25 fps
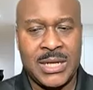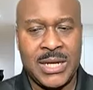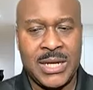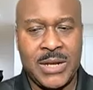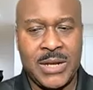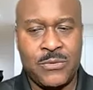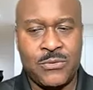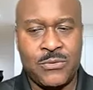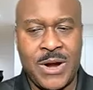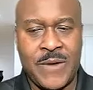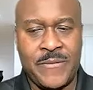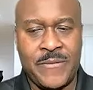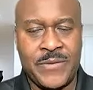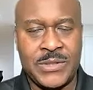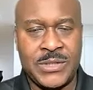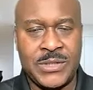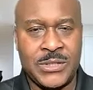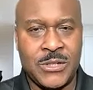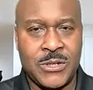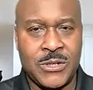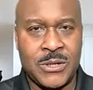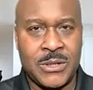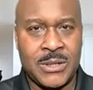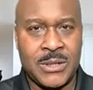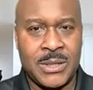in reference
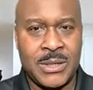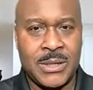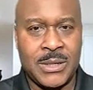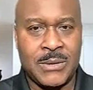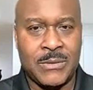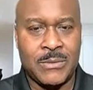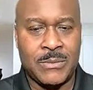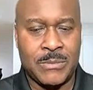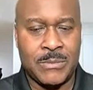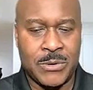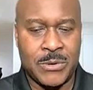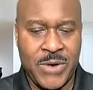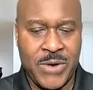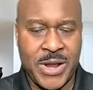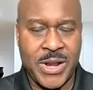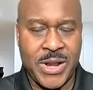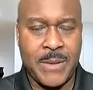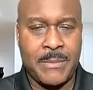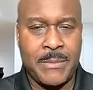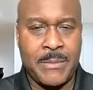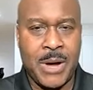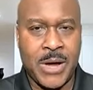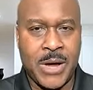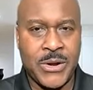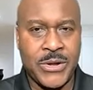to
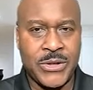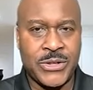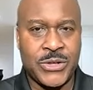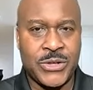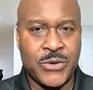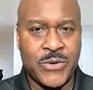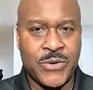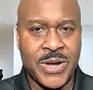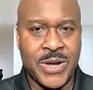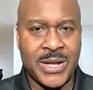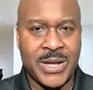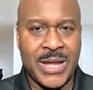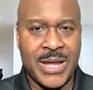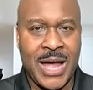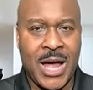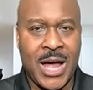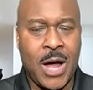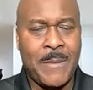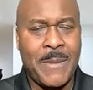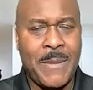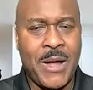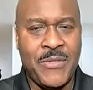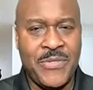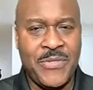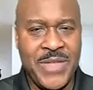credit monitoring,
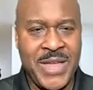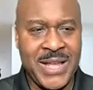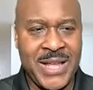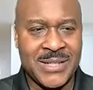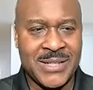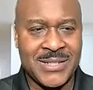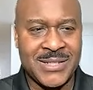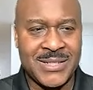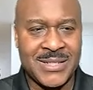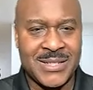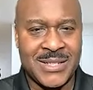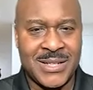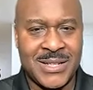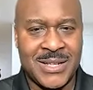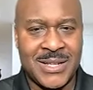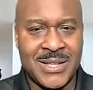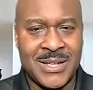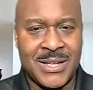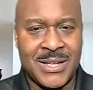how about this?